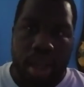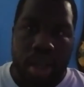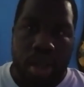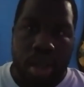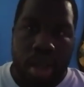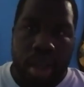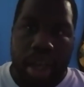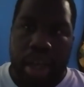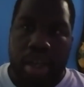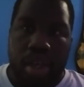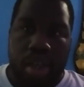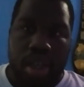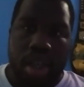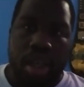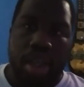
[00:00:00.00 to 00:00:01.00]
night. As
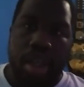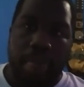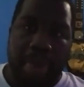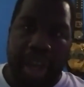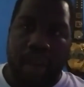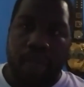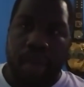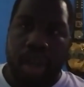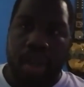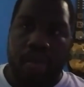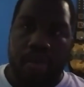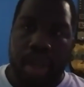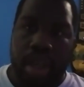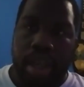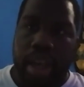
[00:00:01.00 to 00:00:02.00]
you can see in the
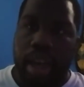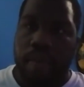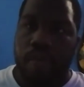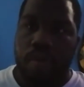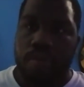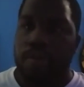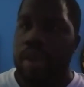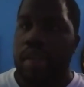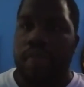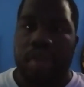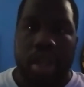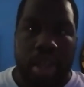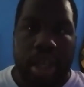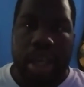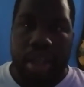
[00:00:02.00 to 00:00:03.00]
background, you gotta have Roman Reigns
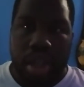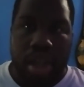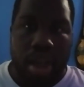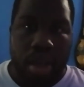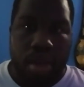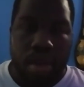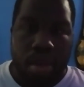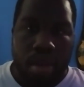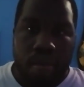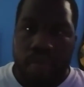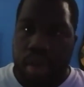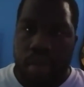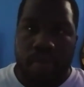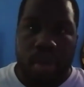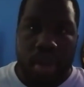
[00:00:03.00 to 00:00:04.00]
versus John Cena
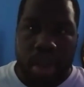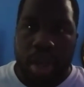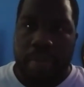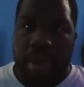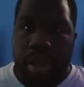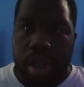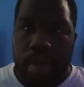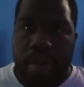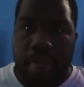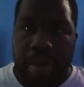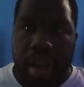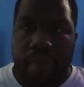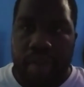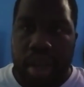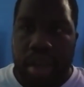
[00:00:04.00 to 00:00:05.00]
for the World Championship in the
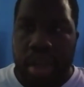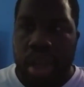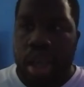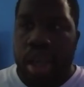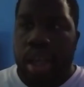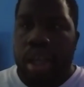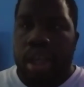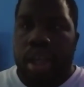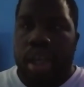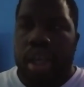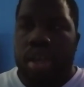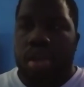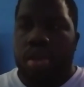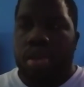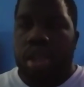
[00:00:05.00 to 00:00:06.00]
main event.
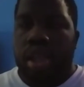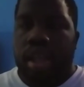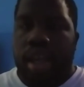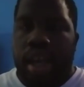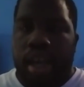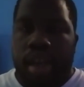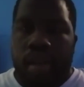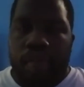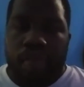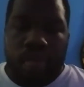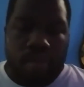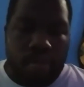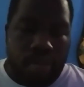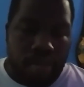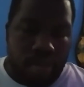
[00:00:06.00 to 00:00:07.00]
And also you gotta
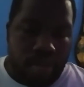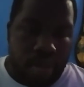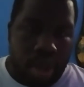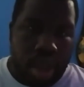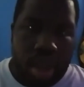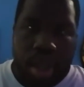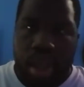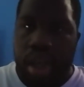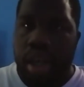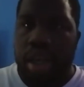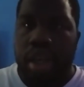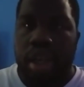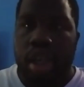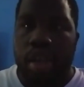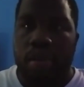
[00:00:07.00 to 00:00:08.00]
have NXT